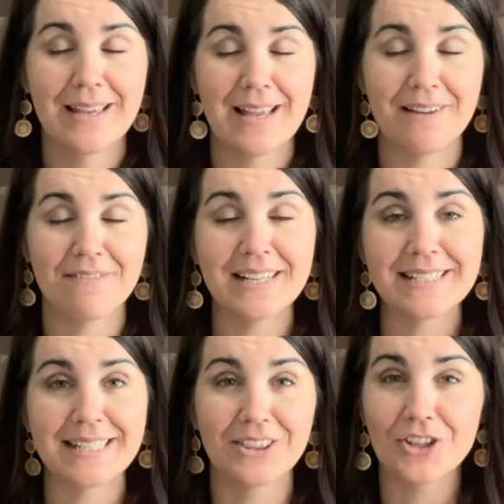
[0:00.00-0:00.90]
of things
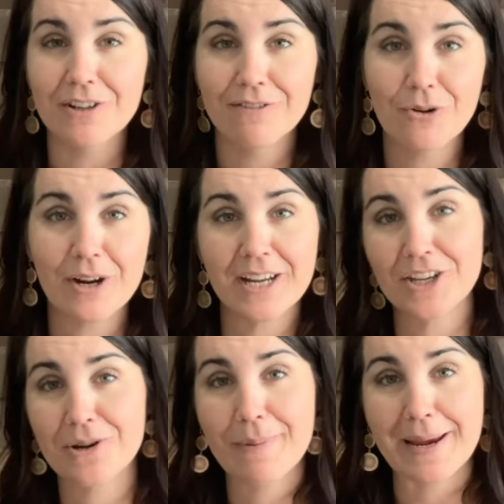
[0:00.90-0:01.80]
to look for in
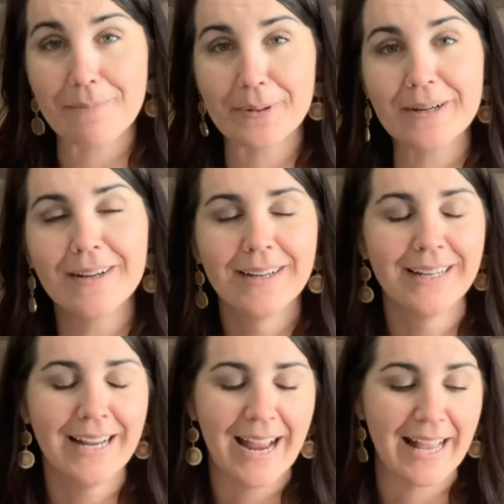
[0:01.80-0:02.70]
your paper,
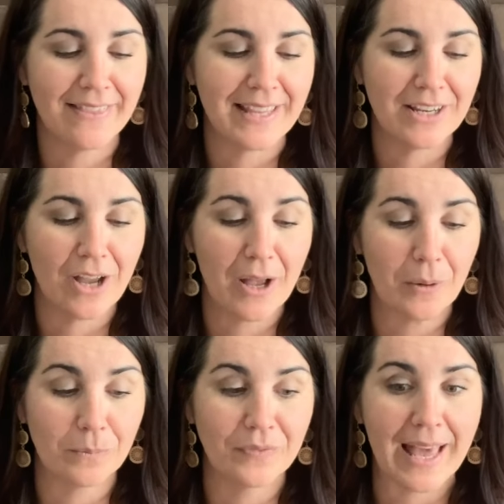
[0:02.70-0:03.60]
and then
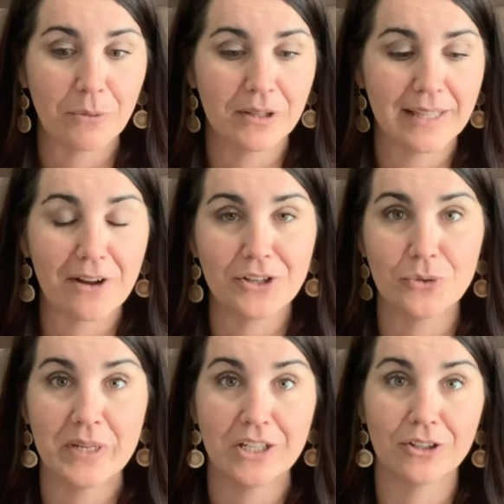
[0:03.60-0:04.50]
um, that will allow
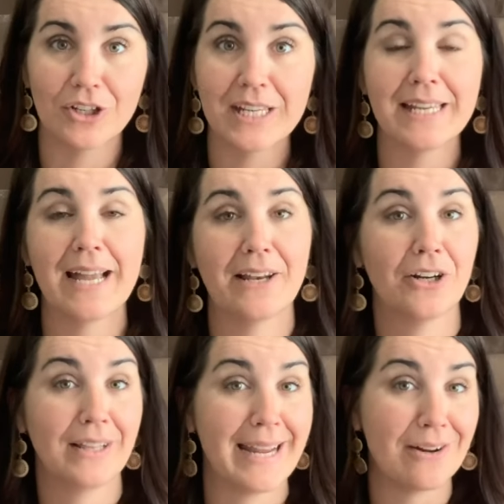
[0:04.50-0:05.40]
you, when you're looking at
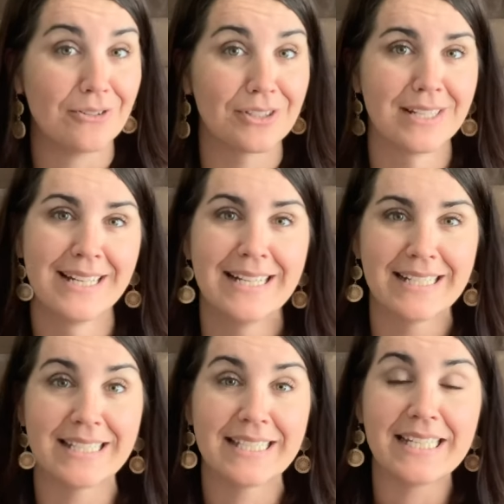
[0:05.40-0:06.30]
our layouts,
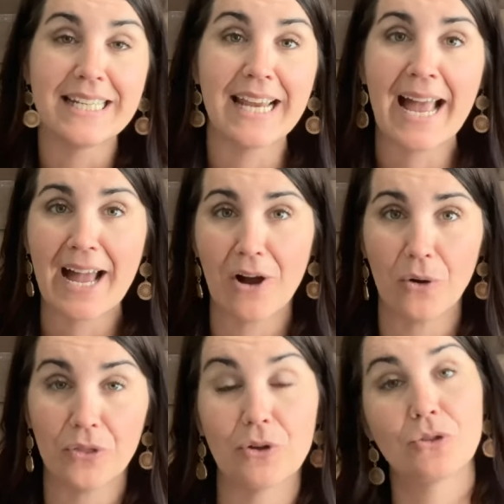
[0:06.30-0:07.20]
to see
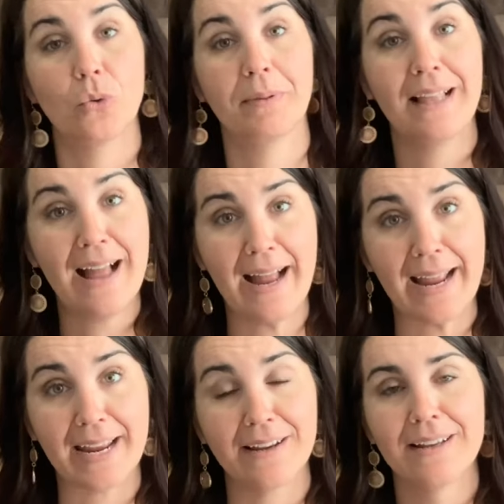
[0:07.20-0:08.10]
how those
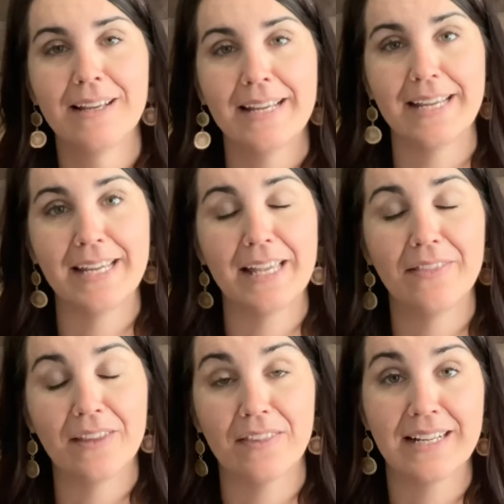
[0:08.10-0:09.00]
apply in
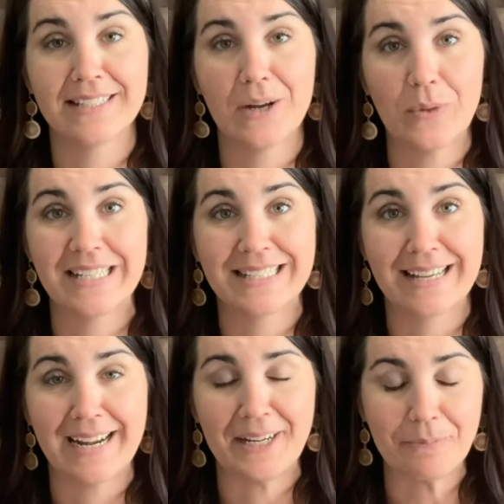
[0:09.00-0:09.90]
the things that we
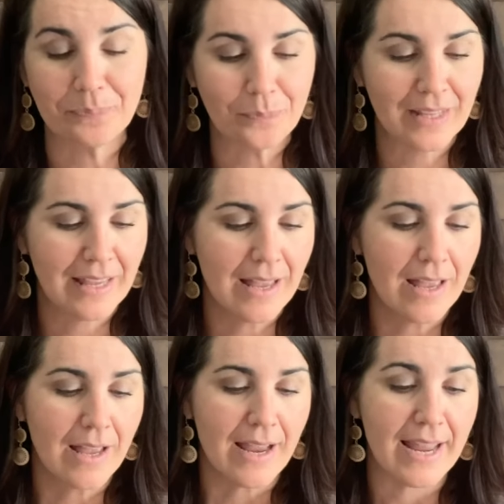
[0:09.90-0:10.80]
design.
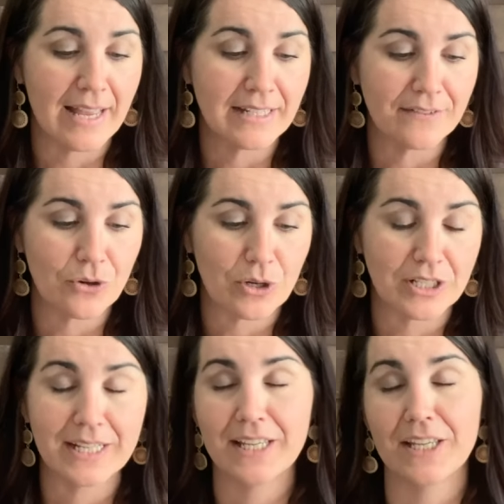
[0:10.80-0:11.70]
And of
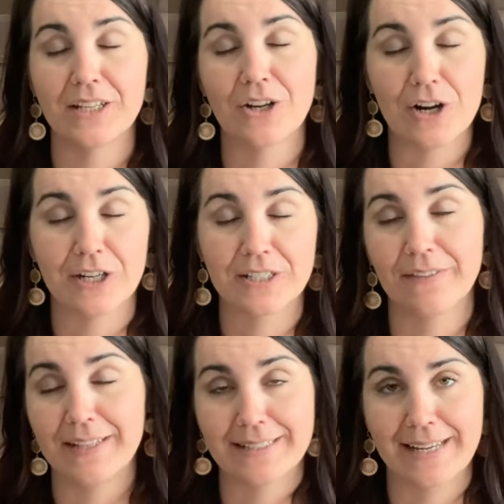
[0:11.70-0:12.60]
course in cards
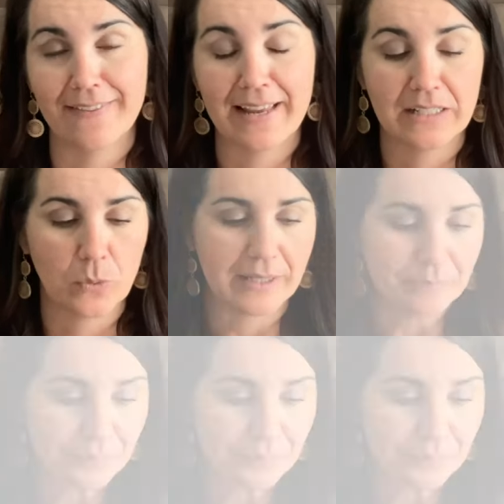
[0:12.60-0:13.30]
and things like that as well.